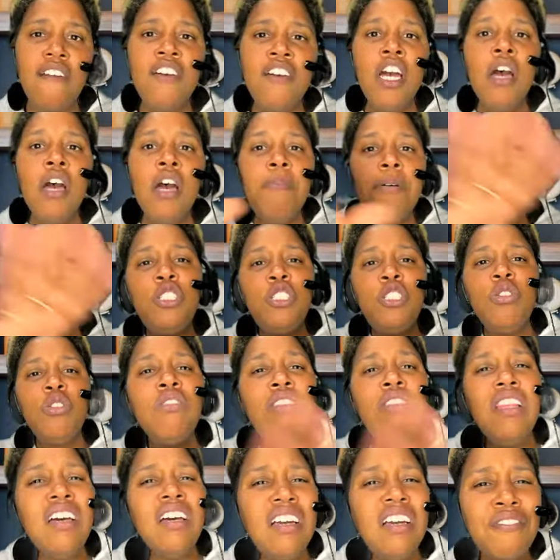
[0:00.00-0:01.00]
But you're
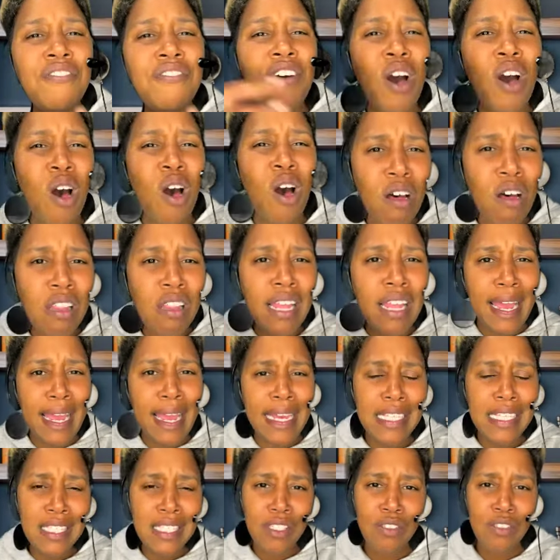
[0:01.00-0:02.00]
looking for all the
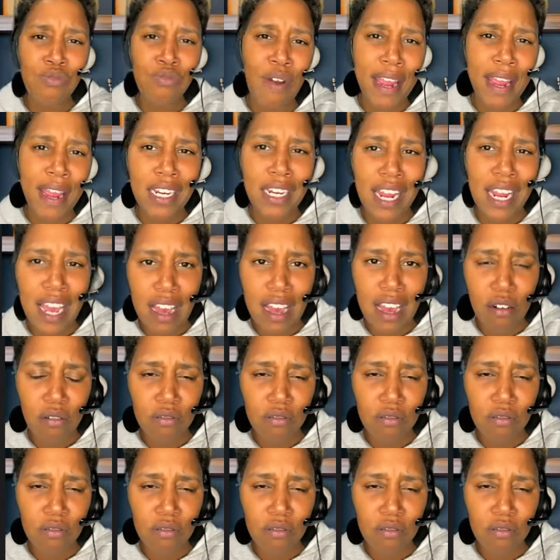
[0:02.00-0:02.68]
answers right now.